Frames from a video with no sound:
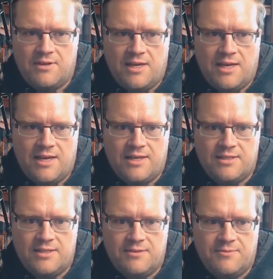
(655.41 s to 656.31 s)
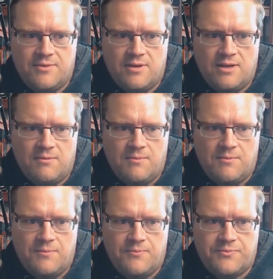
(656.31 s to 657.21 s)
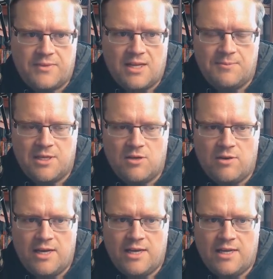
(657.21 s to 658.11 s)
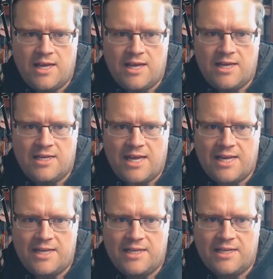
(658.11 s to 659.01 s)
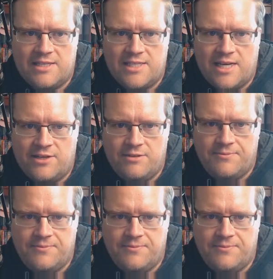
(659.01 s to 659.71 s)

and I'm going to go ahead and add in a container.